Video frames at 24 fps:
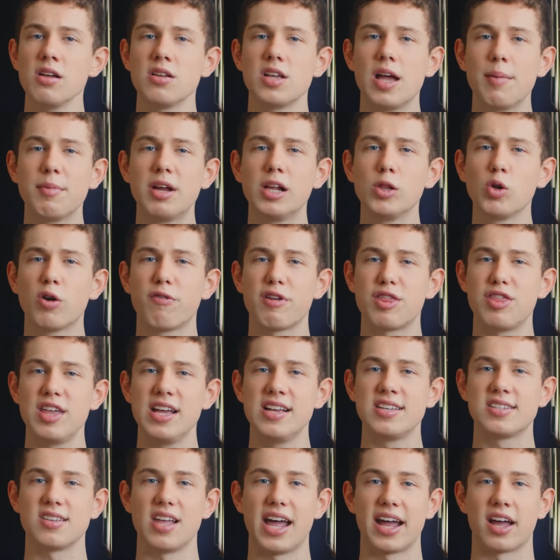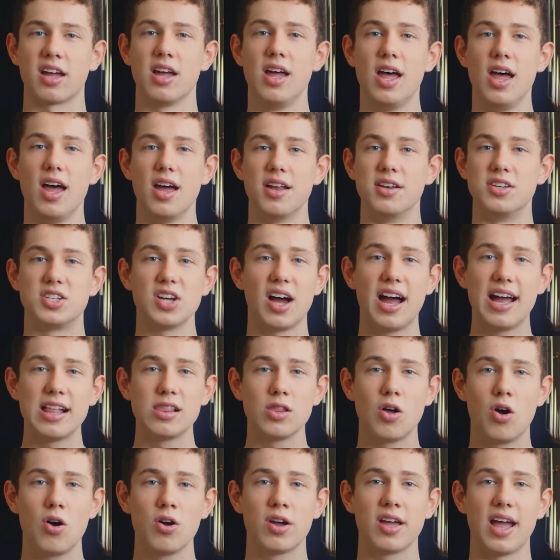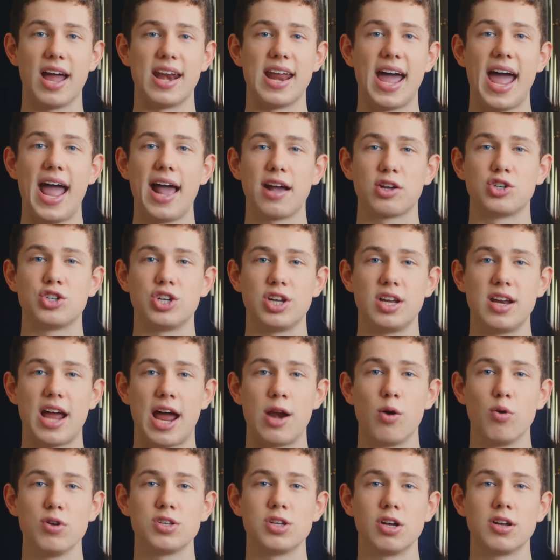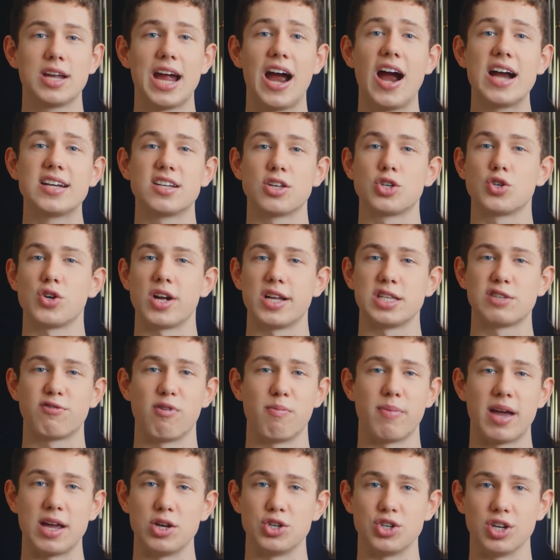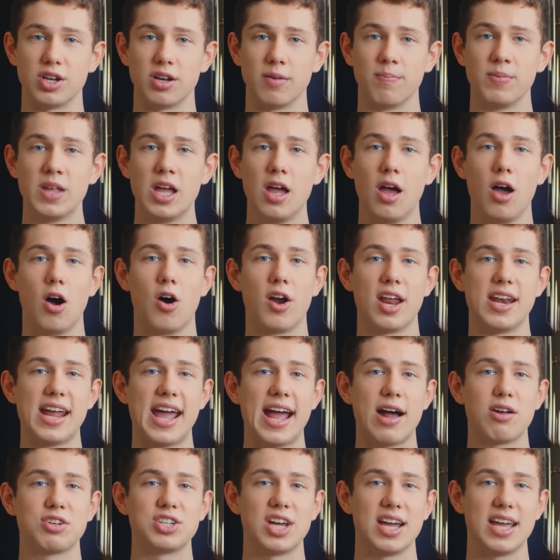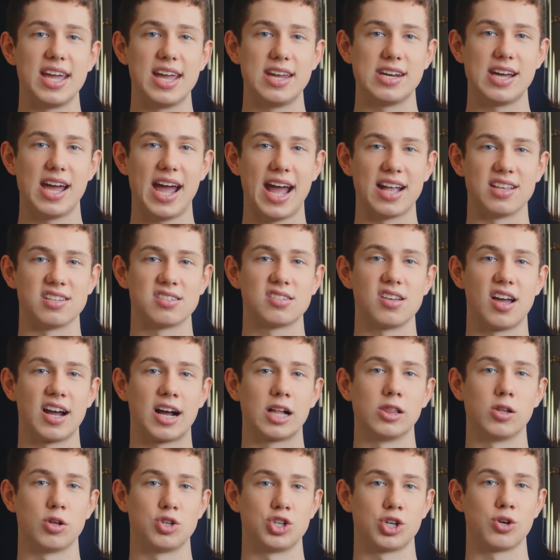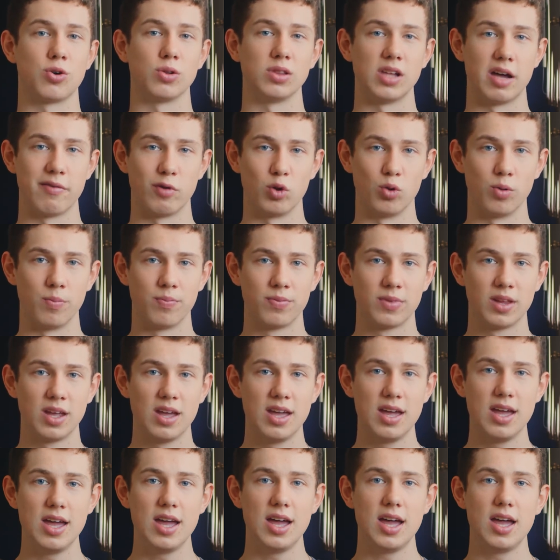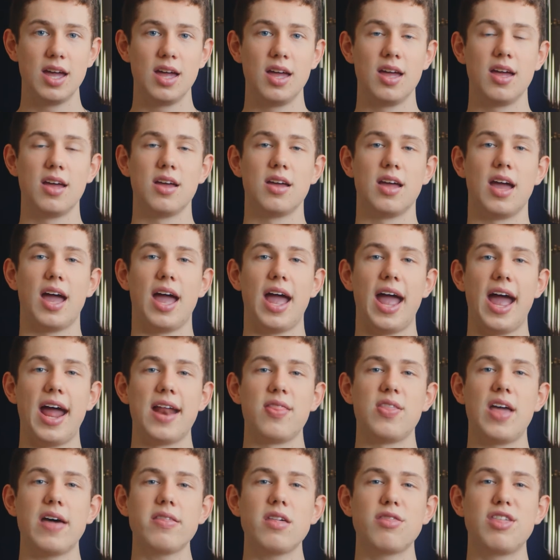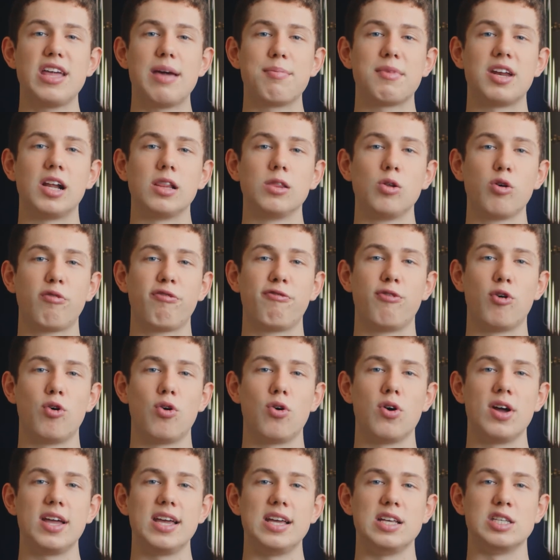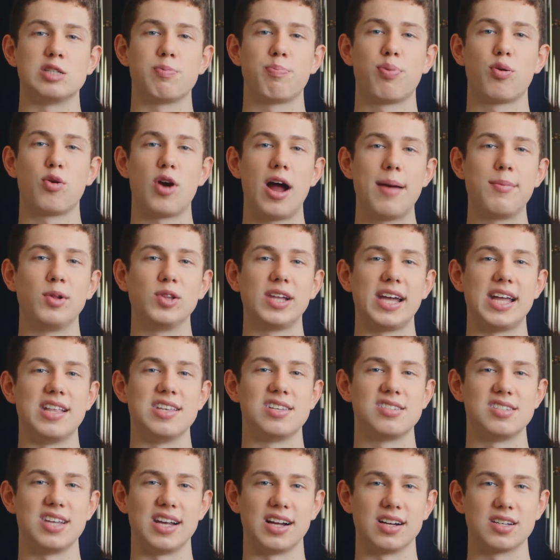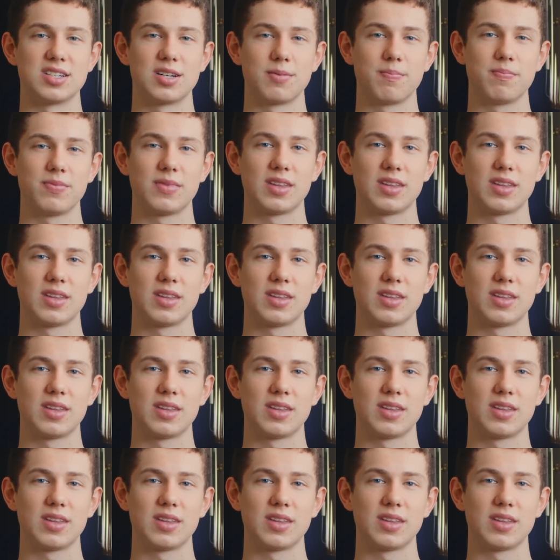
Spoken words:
I'm going to look for things like dialogue and action and also character transformation on an outer, inner, and psychological level. And the other thing I'm going to look for is primal instinct.